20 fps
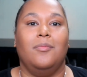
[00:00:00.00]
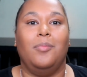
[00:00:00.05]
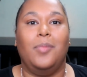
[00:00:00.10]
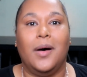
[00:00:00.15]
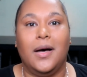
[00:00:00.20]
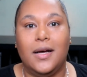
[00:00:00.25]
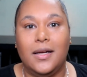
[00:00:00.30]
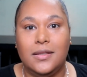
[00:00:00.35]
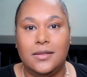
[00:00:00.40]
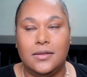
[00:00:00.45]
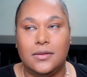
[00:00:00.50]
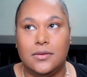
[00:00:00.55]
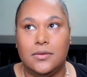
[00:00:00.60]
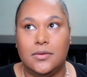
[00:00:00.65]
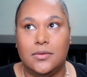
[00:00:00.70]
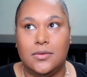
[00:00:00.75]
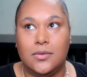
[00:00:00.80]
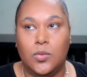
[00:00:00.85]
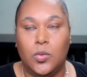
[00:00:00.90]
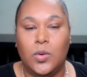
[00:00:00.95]
But
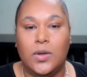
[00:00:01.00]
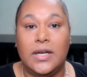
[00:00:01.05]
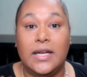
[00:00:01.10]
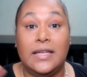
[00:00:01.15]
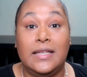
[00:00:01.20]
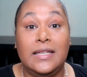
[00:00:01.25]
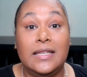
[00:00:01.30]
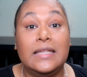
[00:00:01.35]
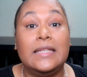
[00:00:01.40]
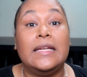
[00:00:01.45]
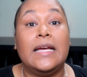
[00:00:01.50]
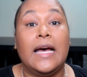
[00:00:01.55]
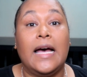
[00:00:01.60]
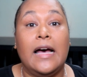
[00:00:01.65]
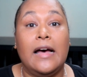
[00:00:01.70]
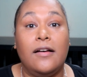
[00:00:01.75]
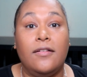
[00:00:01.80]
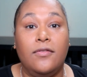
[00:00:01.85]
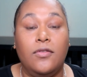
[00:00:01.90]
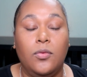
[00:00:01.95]
what I did
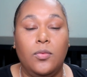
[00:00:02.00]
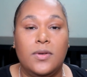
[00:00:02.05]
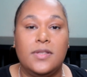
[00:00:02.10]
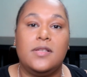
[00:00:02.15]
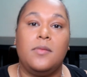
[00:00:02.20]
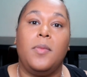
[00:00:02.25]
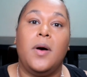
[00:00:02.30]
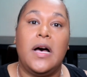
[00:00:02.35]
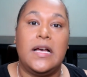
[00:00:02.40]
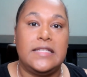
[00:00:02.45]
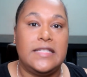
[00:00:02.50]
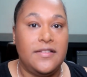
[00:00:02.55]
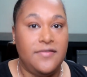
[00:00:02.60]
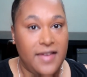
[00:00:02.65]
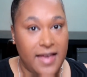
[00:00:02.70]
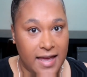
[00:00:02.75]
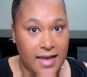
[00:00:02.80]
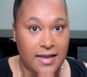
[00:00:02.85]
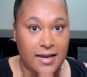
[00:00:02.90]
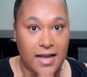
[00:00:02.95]
have was a positive
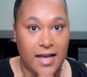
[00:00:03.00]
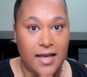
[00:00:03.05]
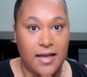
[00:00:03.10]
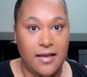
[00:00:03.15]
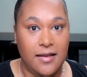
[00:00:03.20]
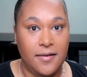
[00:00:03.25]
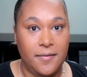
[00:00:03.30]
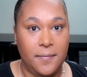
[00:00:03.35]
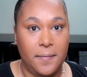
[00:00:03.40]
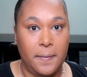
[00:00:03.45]
ANA.